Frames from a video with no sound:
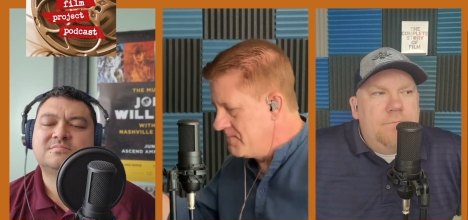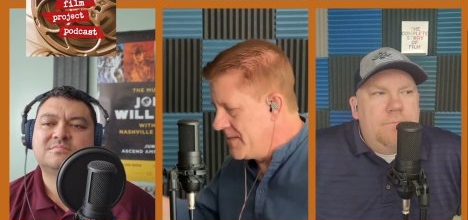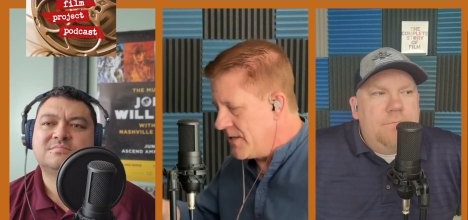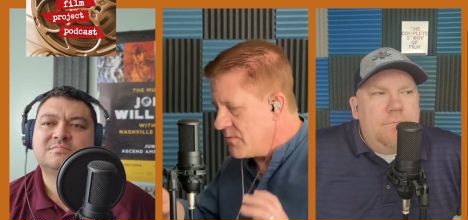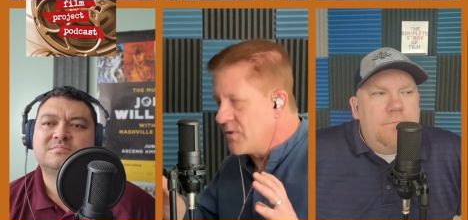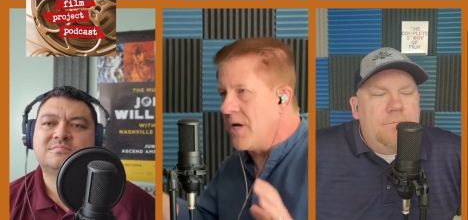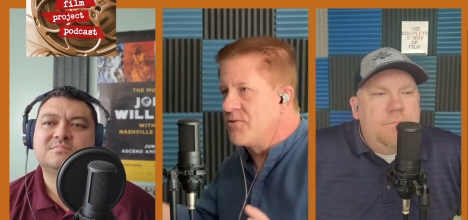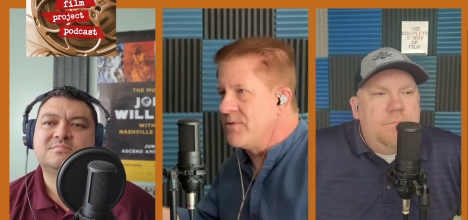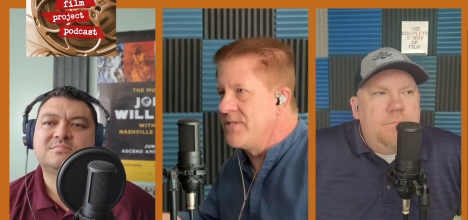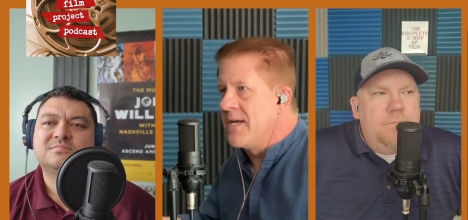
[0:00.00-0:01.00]
Speaker 1: you know
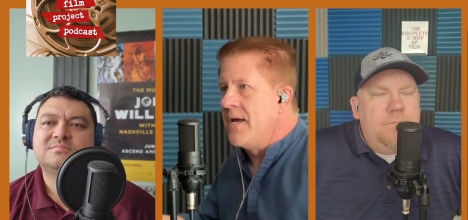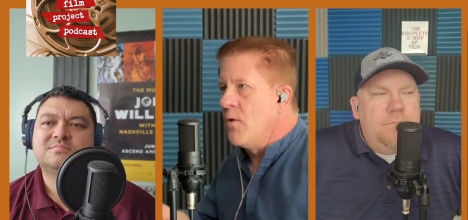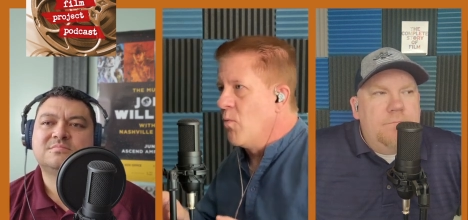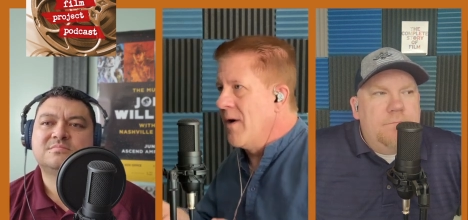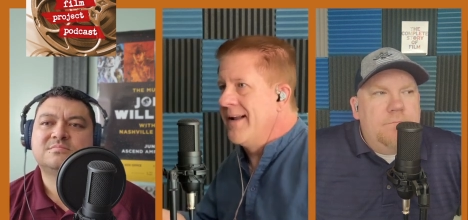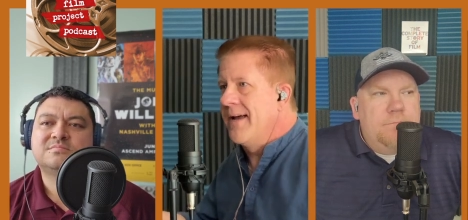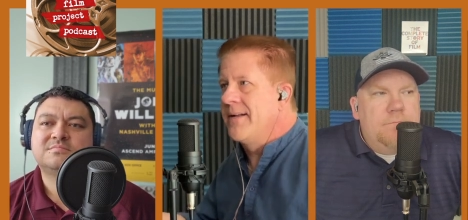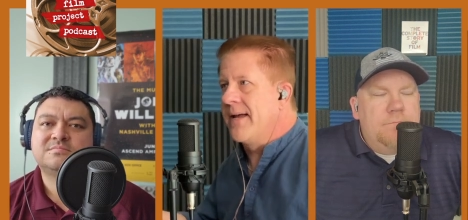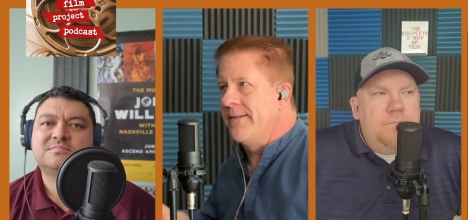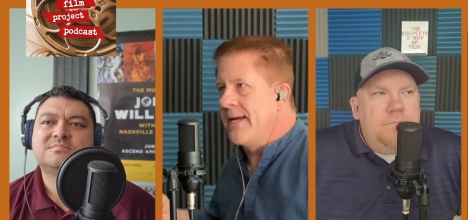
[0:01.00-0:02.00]
countries went in
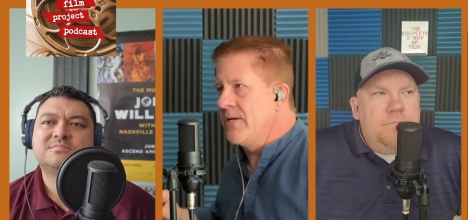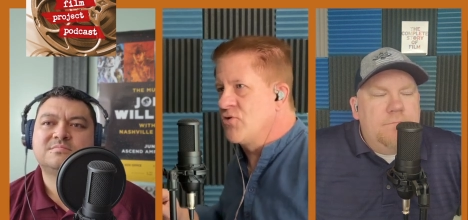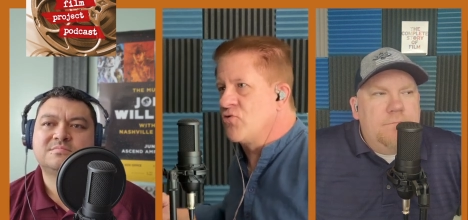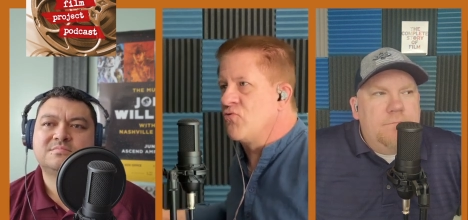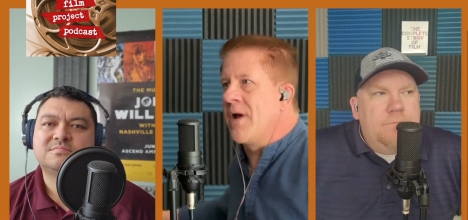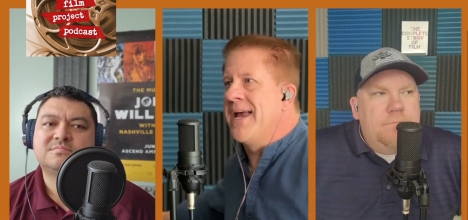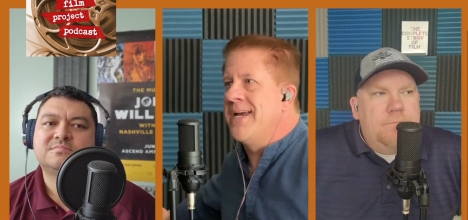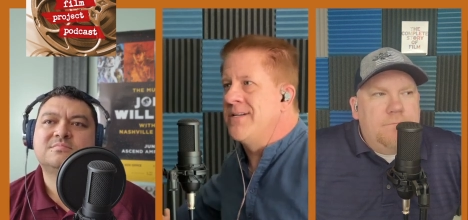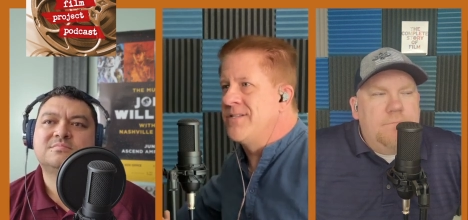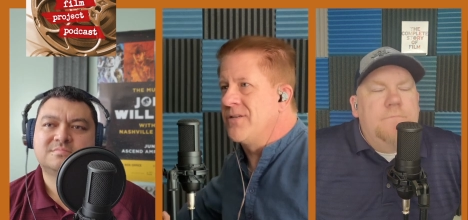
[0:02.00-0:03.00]
and they
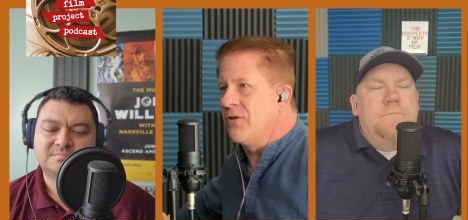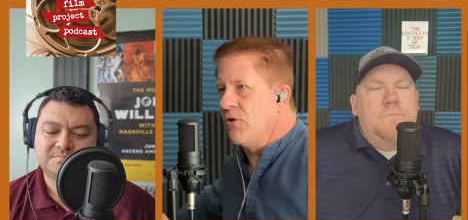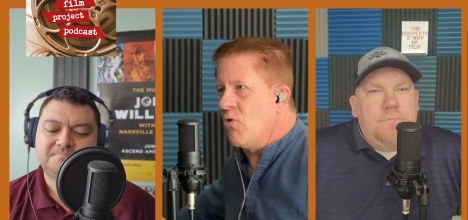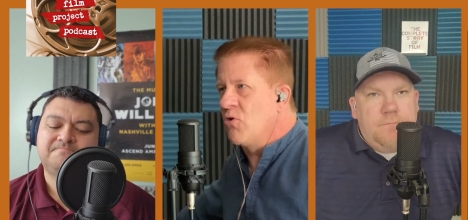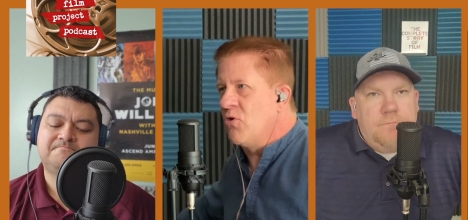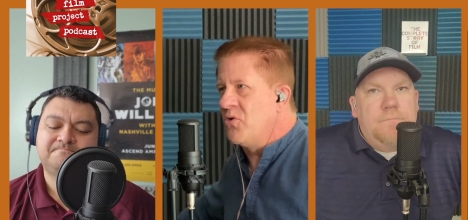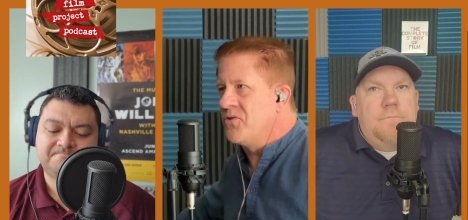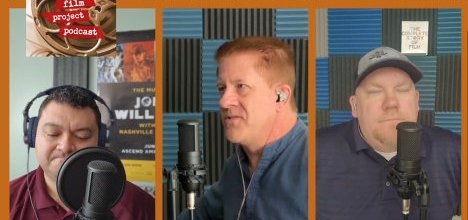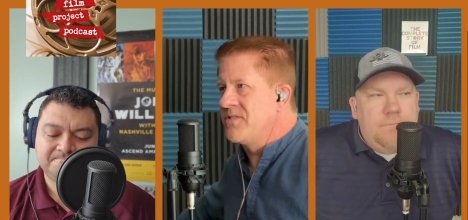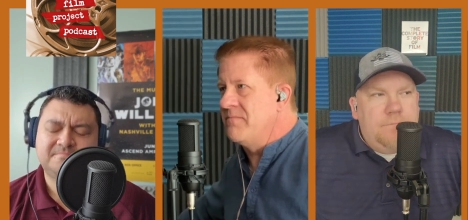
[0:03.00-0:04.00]
trained
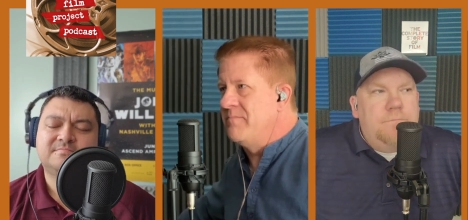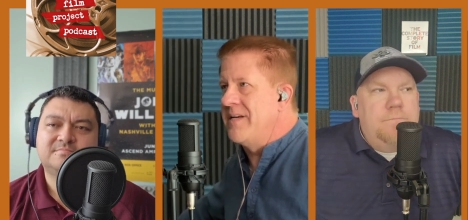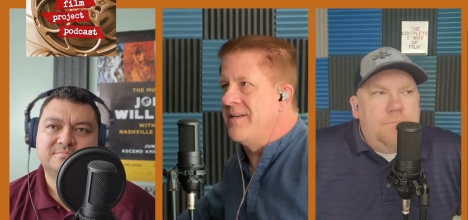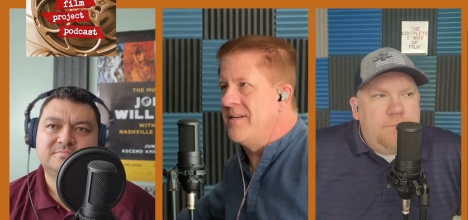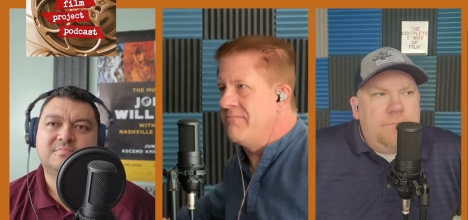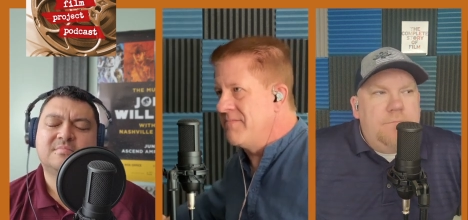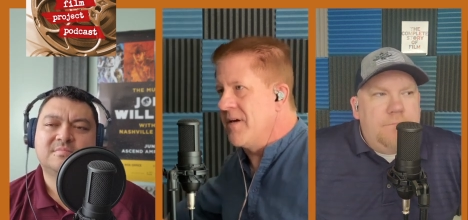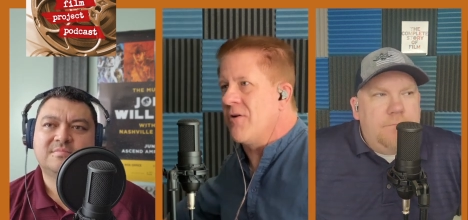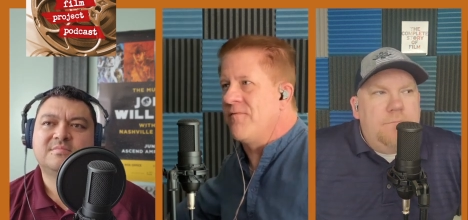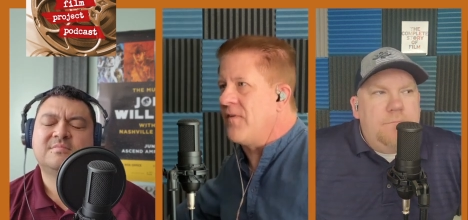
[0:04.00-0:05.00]
locals to be
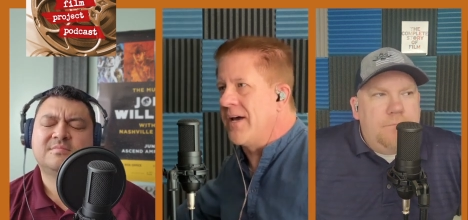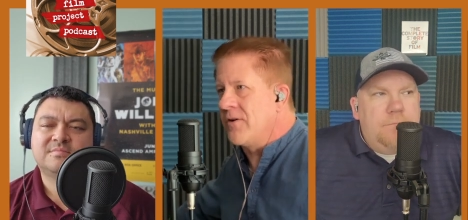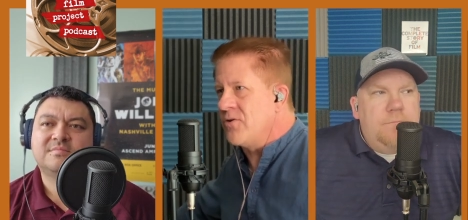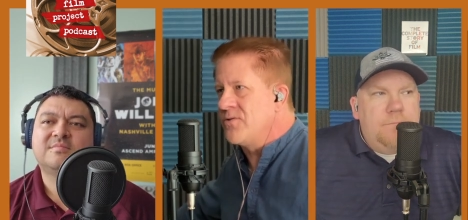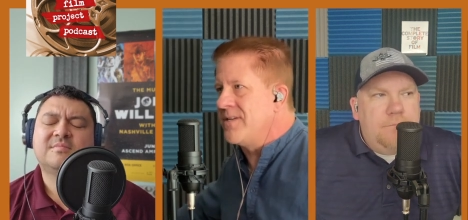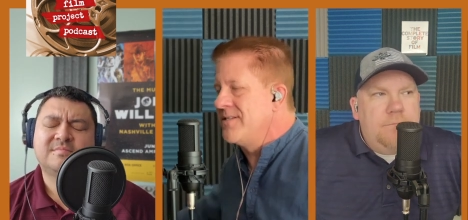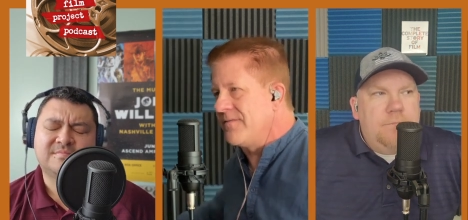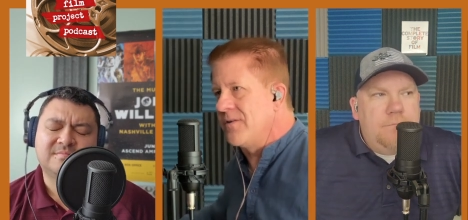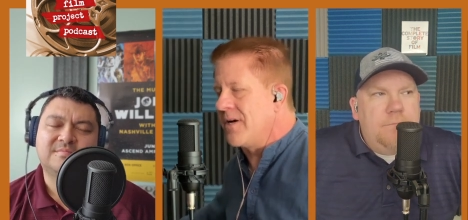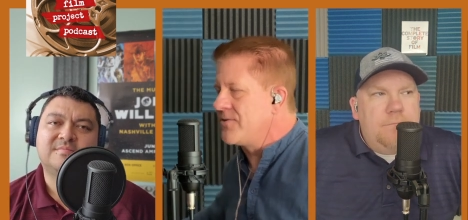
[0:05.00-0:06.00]
their fighters in
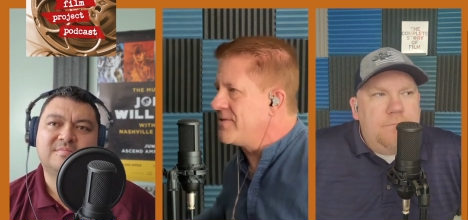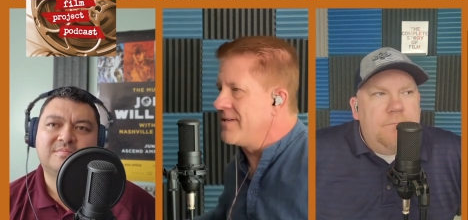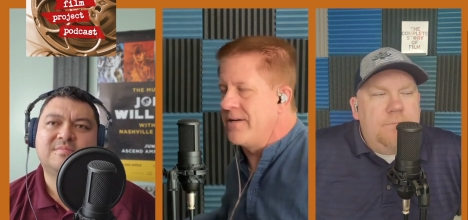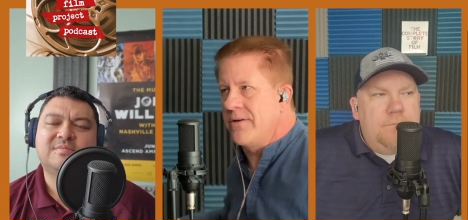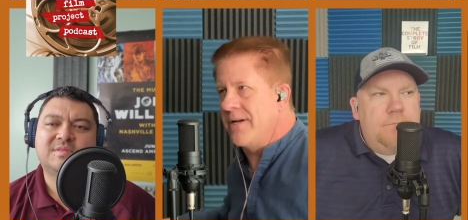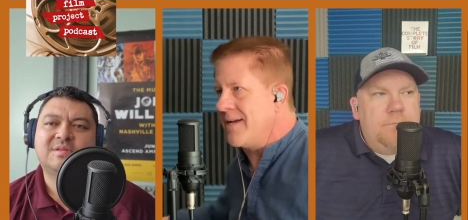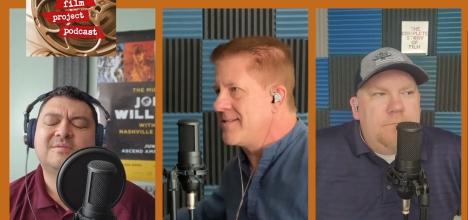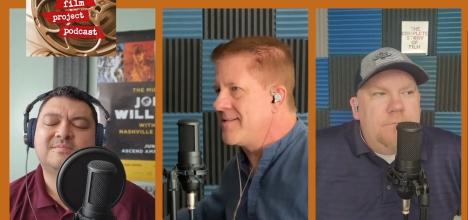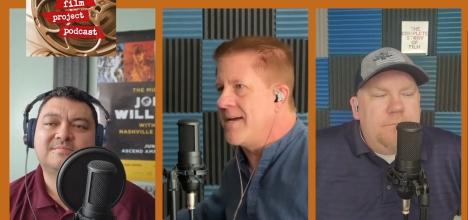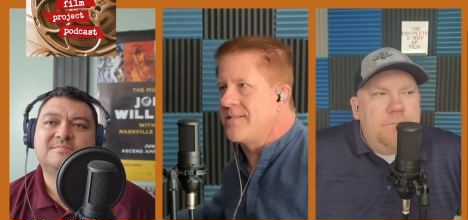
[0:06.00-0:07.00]
different countries in you know, the United
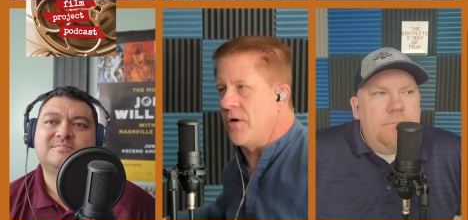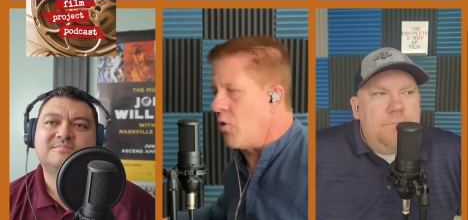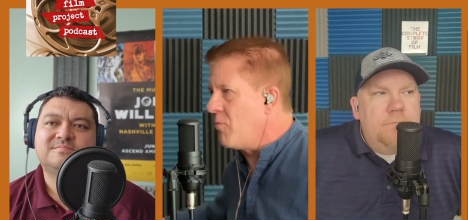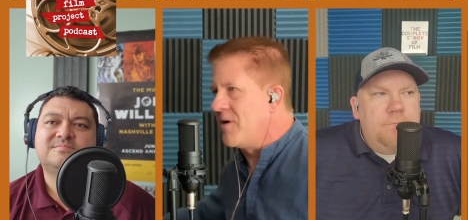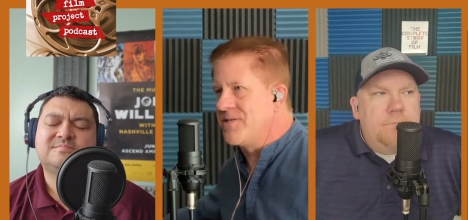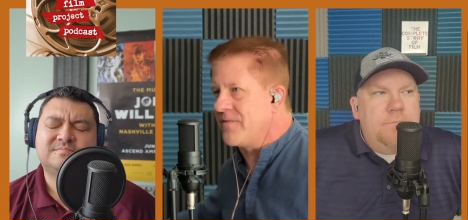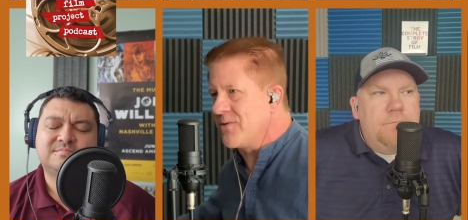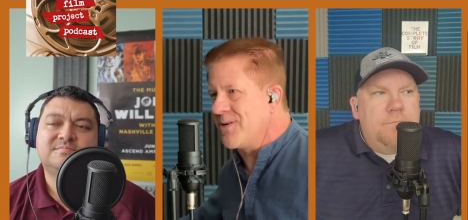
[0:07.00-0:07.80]
States and a whole bunch of other